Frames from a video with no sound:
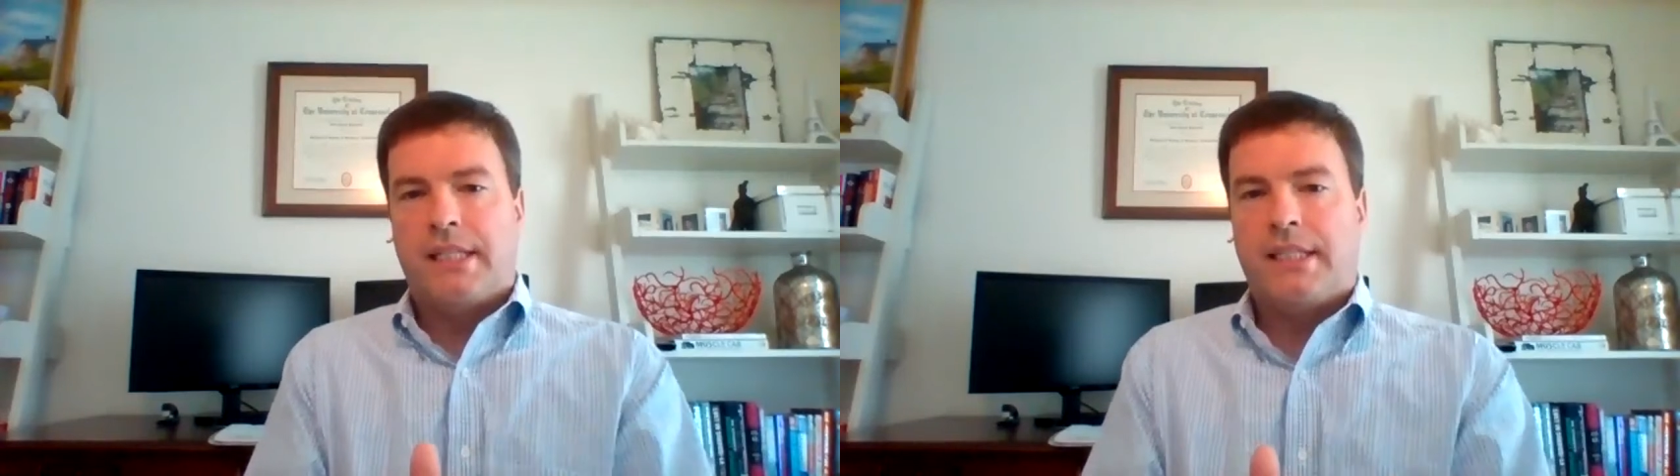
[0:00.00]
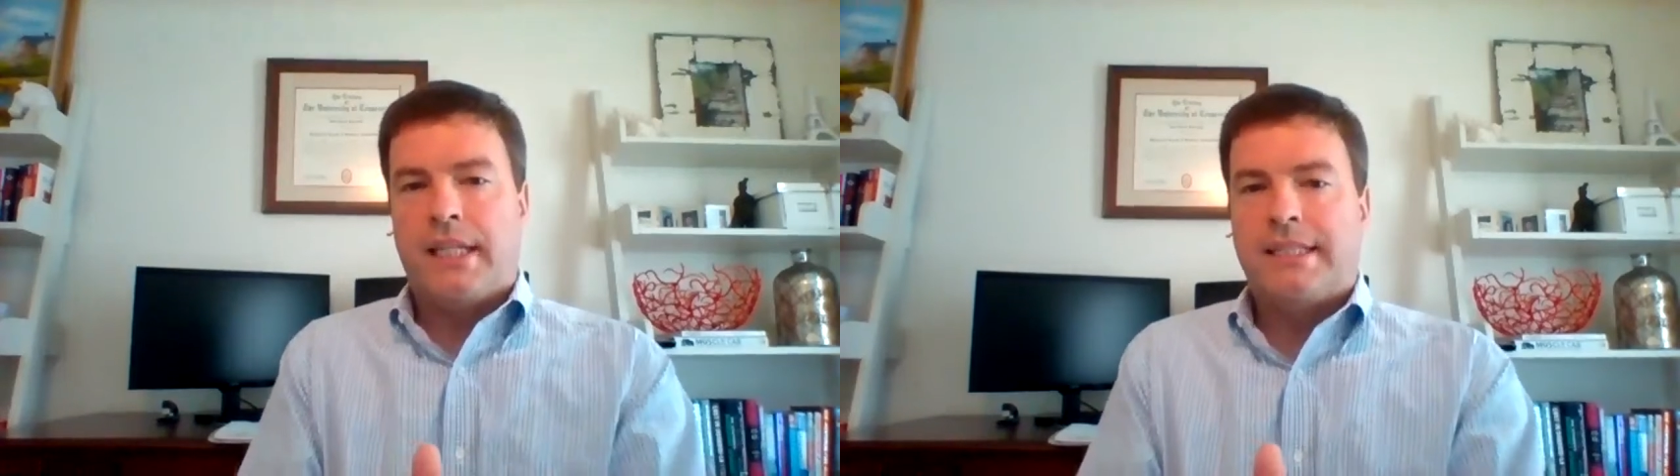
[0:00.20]

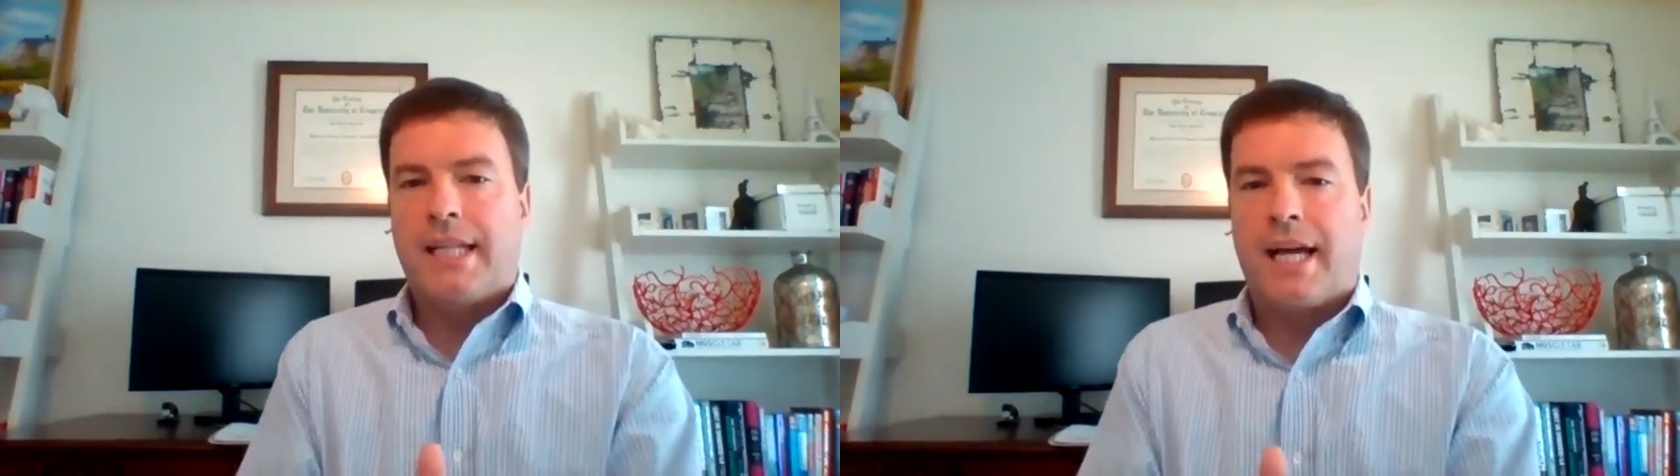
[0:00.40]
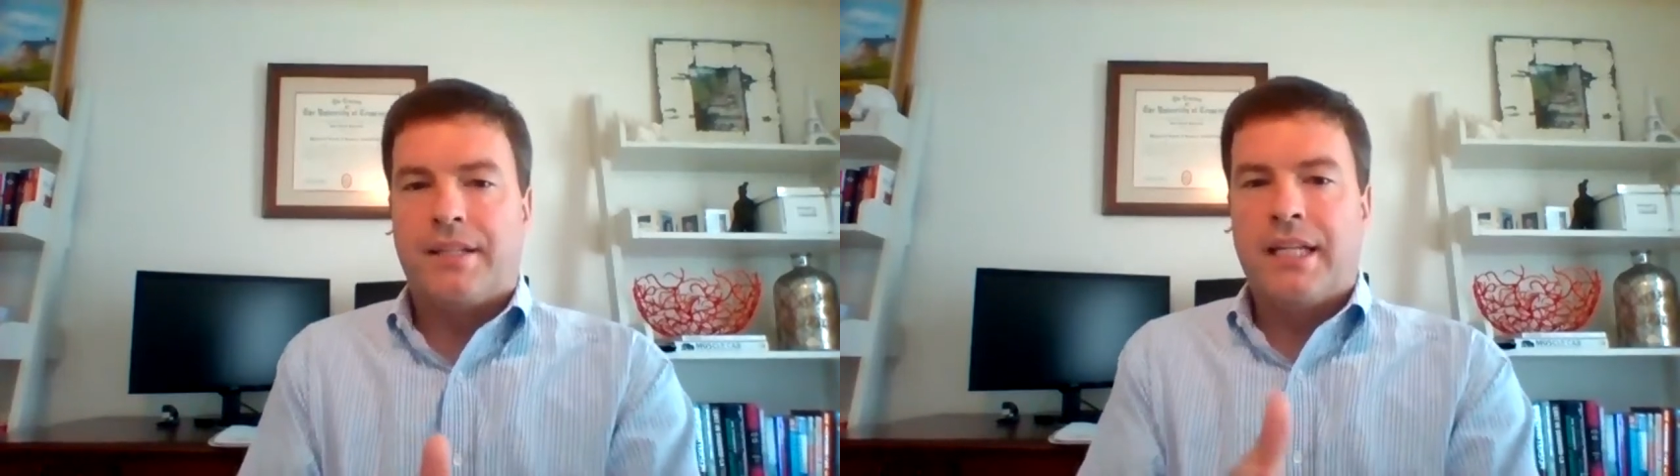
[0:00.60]
seen is
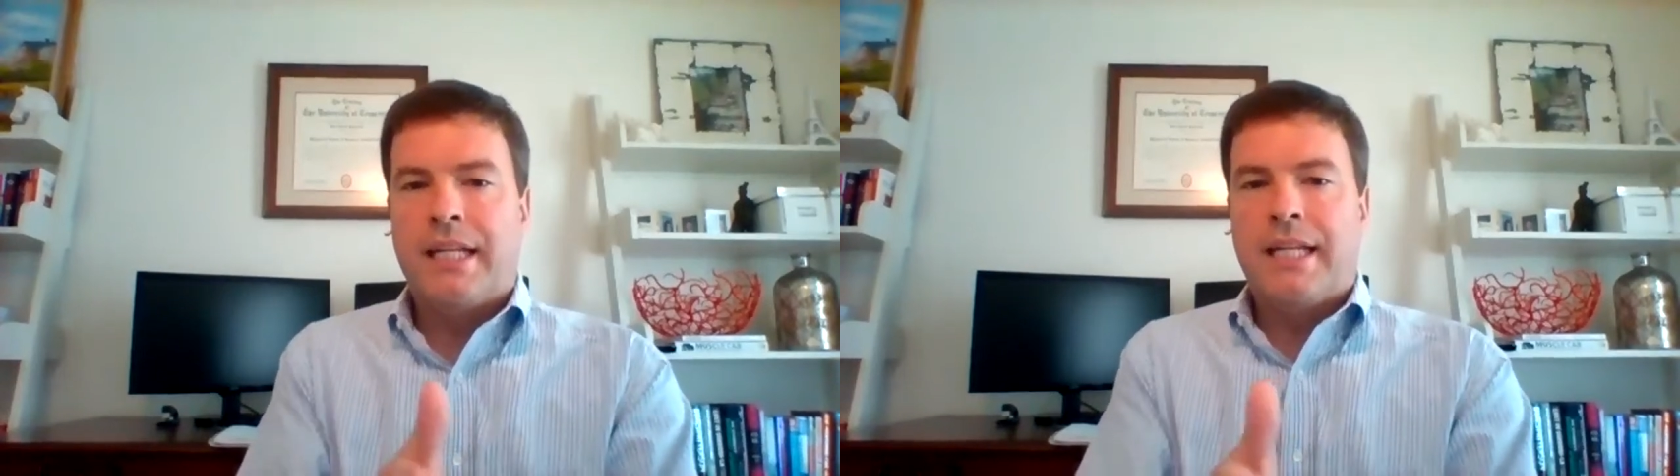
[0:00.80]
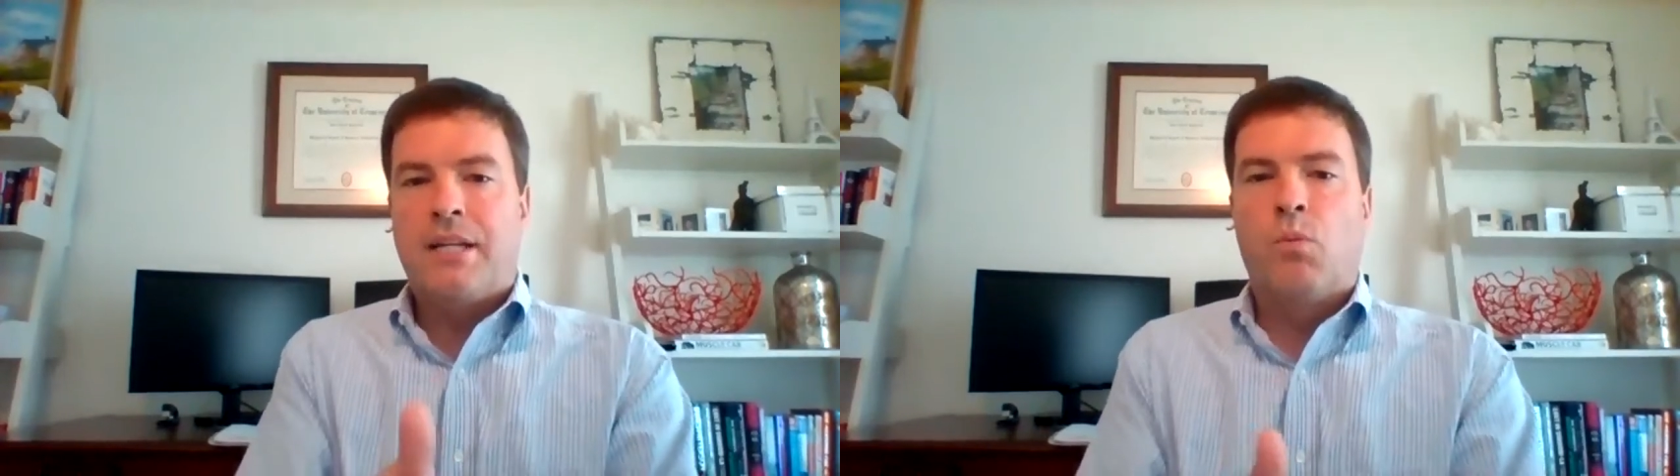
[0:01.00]
that
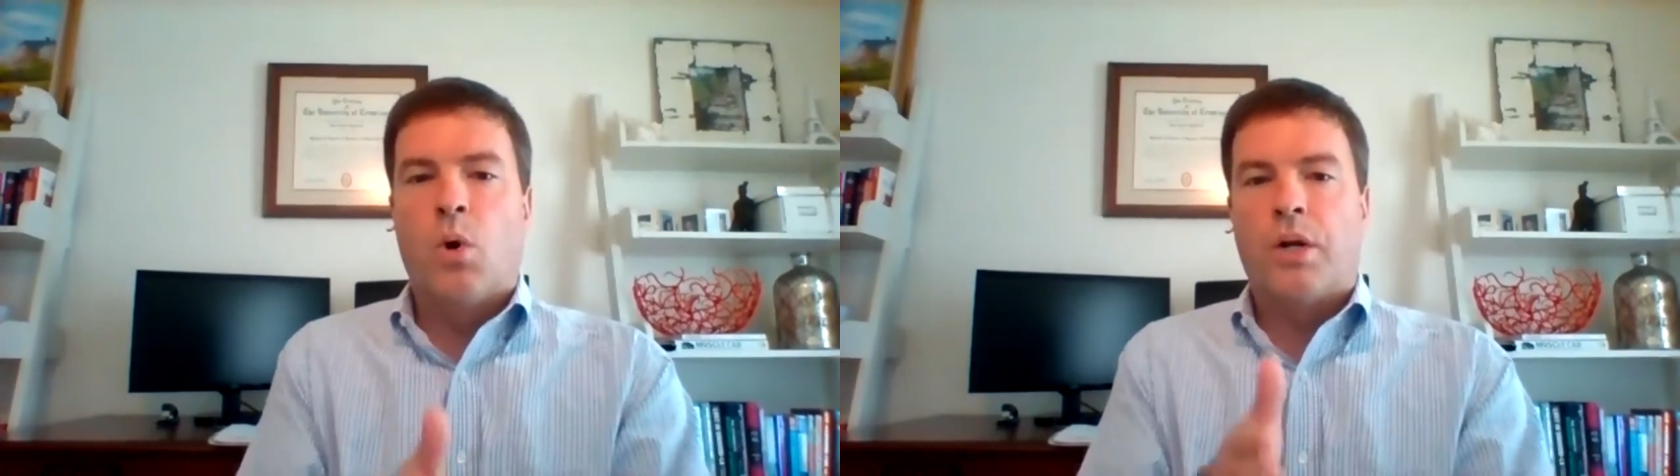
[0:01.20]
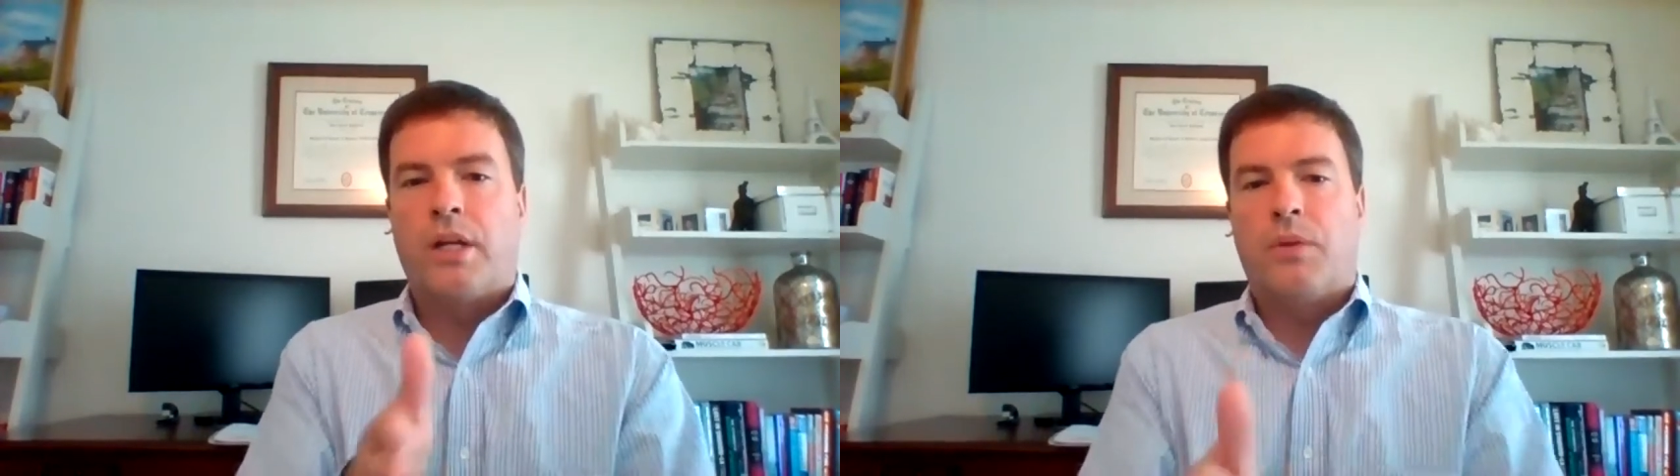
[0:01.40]

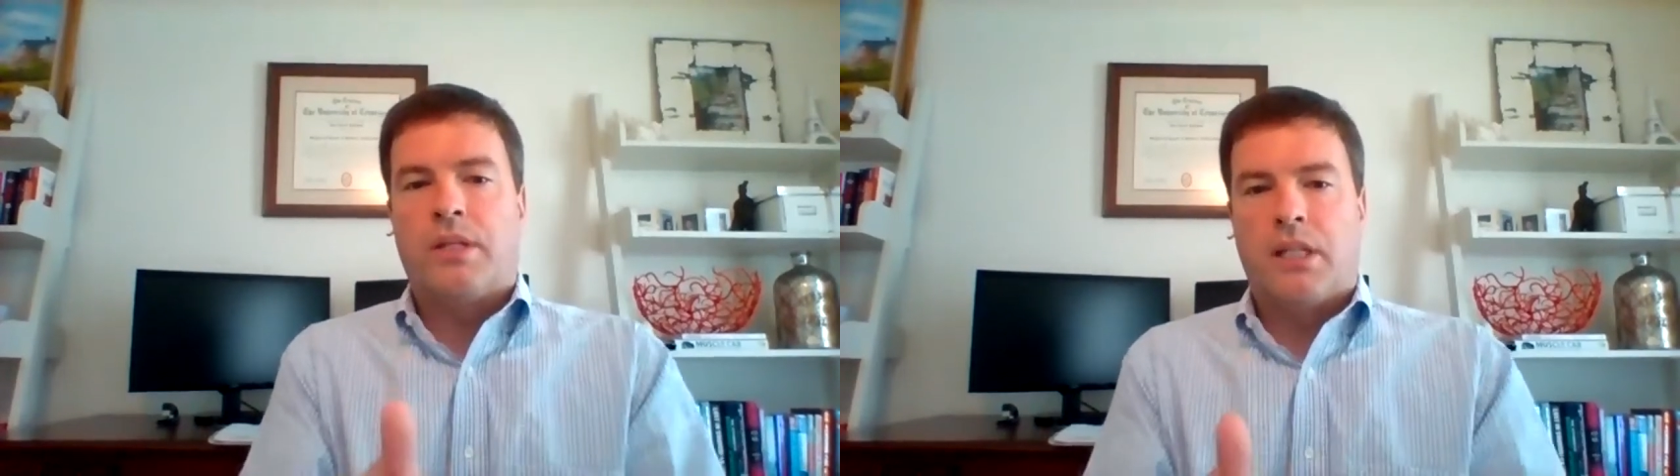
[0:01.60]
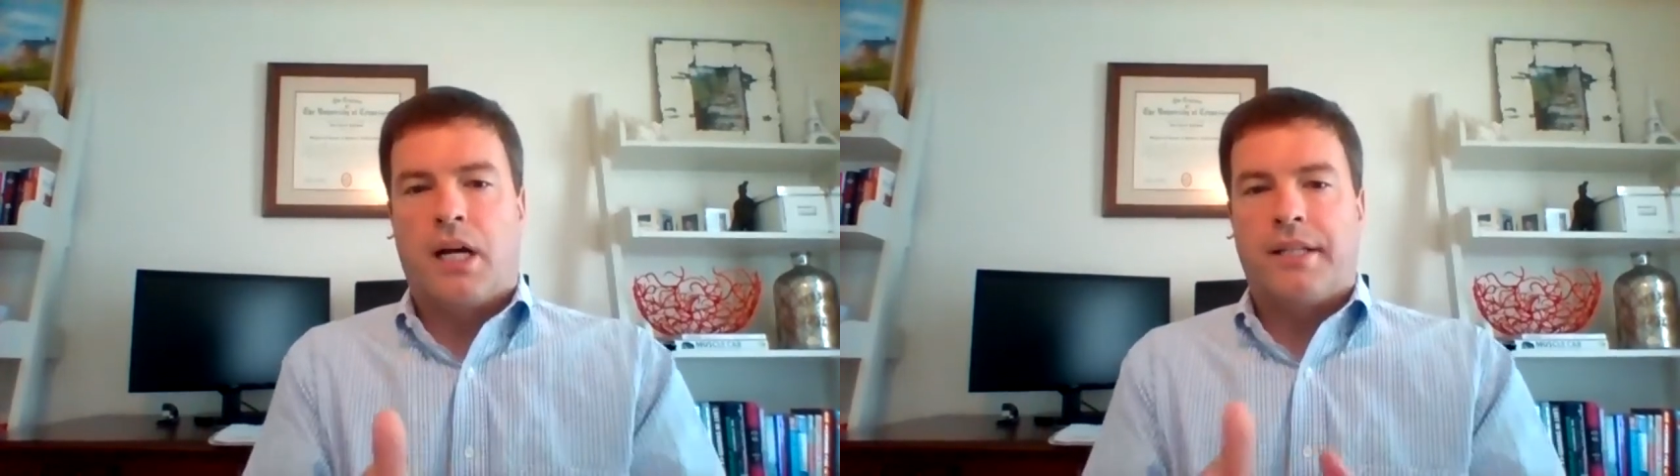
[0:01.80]
working
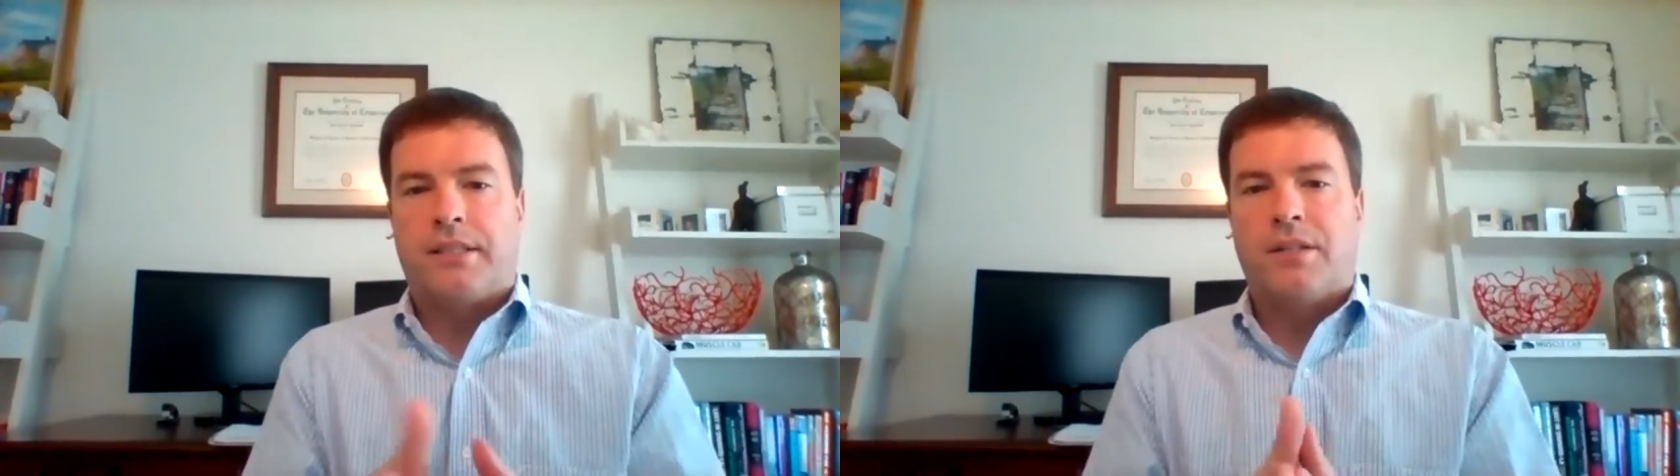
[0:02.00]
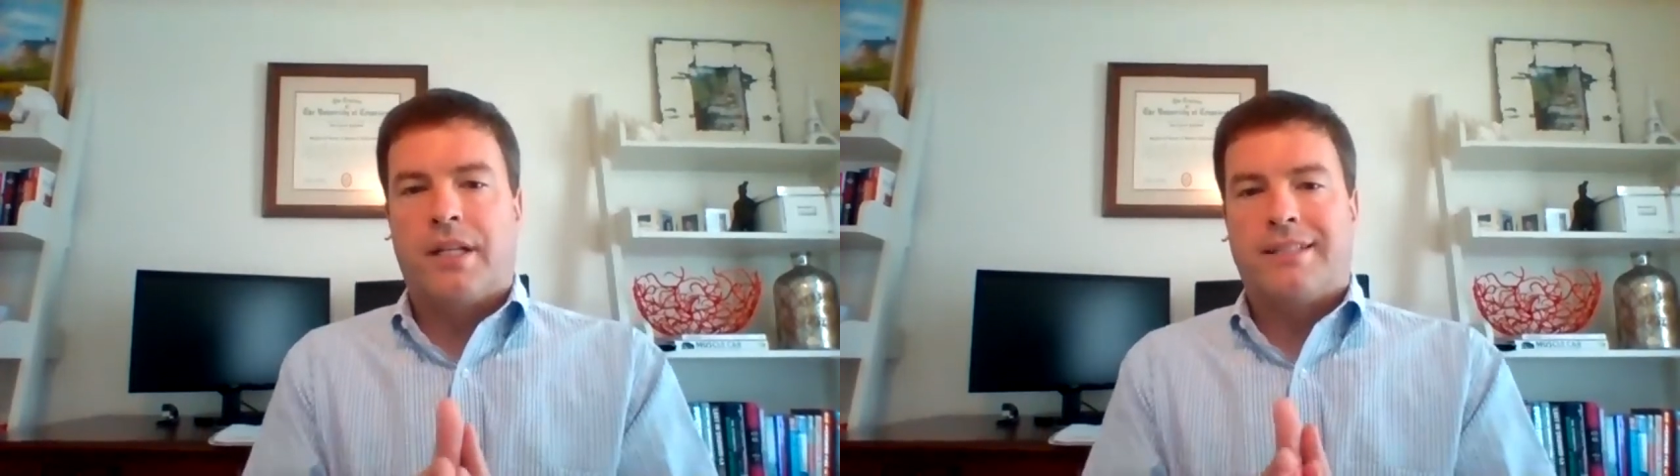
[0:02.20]
with
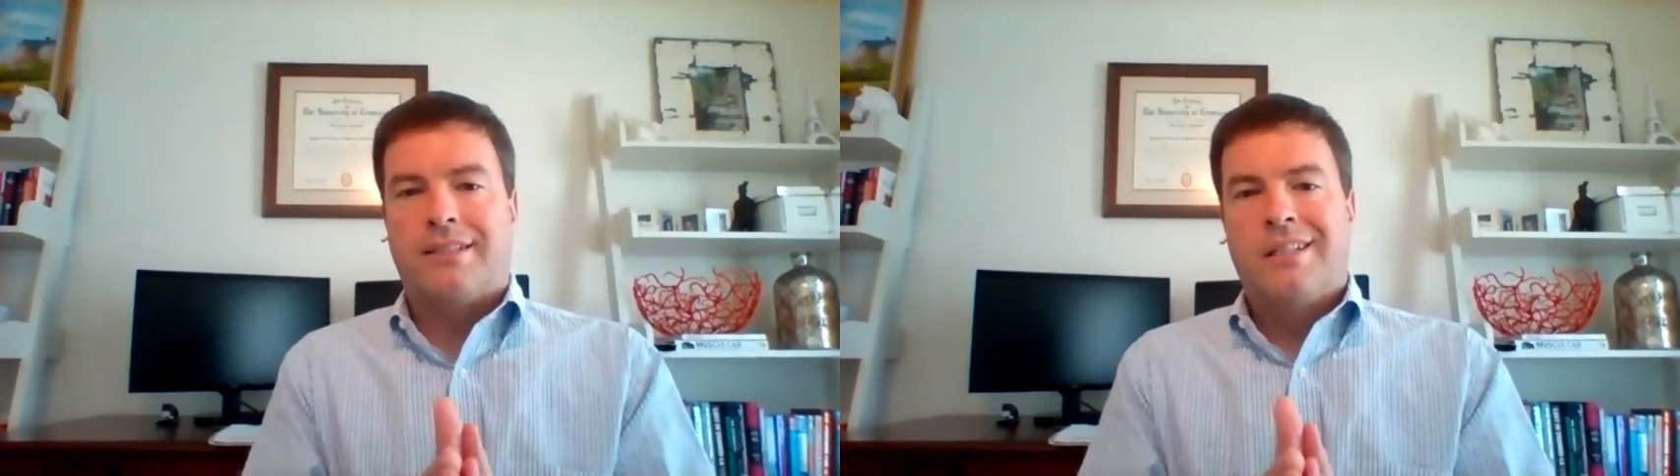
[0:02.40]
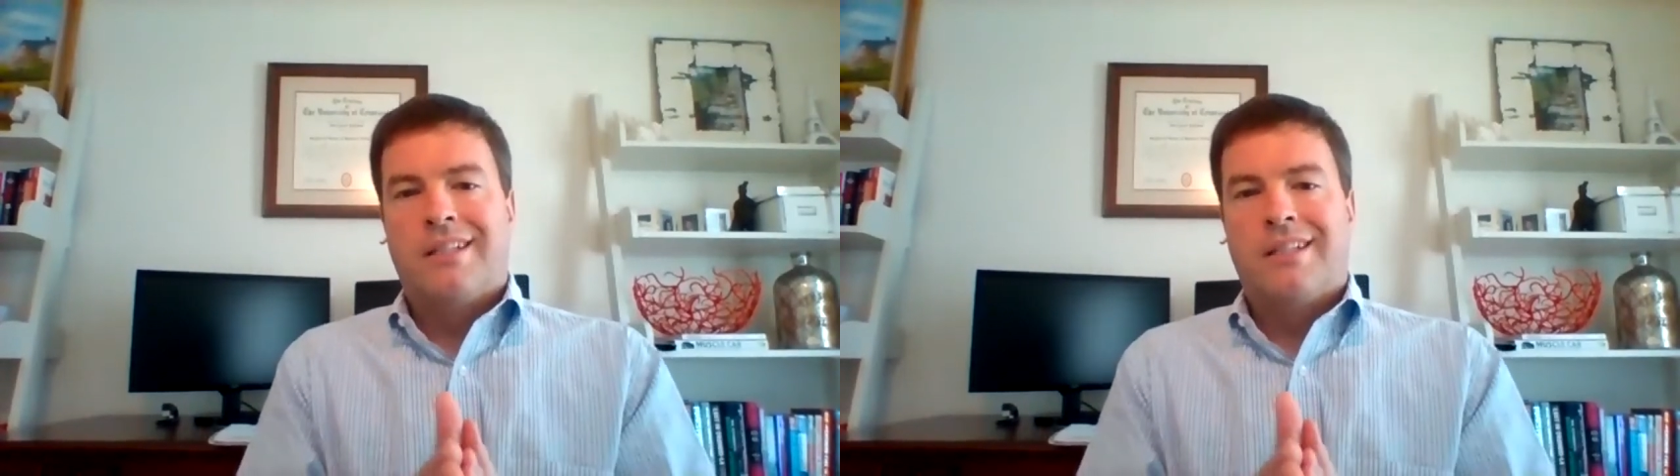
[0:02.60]
clients on like,